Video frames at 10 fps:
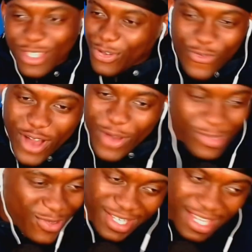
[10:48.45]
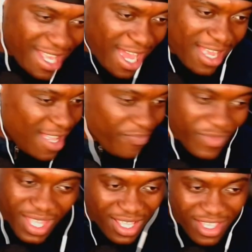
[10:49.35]
too far when you said that.
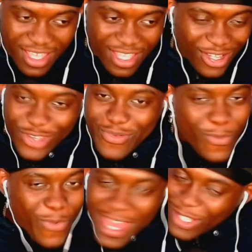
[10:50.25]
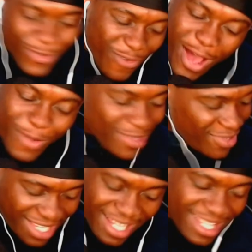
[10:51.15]
You went way too far when you
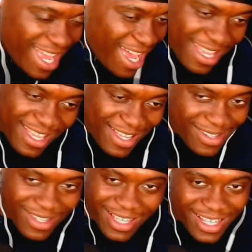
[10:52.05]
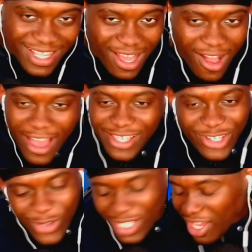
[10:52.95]
said that. Ah,
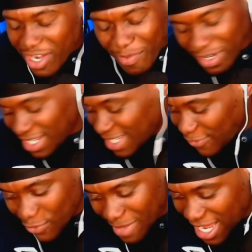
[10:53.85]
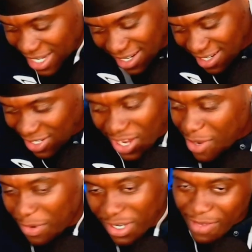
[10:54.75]
Ichigo, turn up on this fool, man. Turn
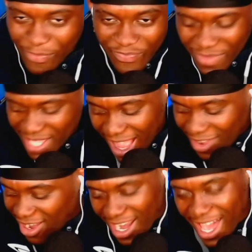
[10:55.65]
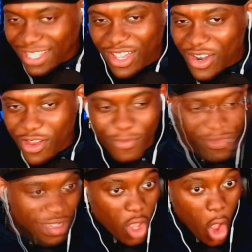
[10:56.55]
up on him. I can't lie. Turn up.
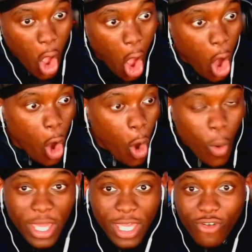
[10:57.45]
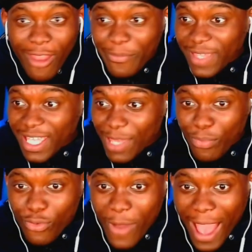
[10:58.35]
Oh, he
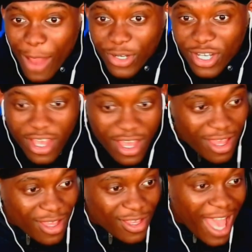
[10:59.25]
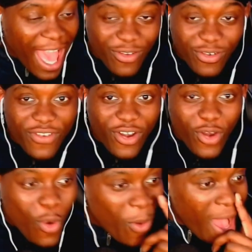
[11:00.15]
brought out the, I don't even
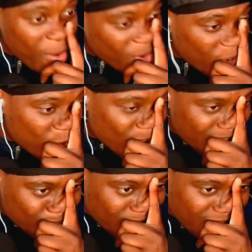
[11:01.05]
know what I want to call it, but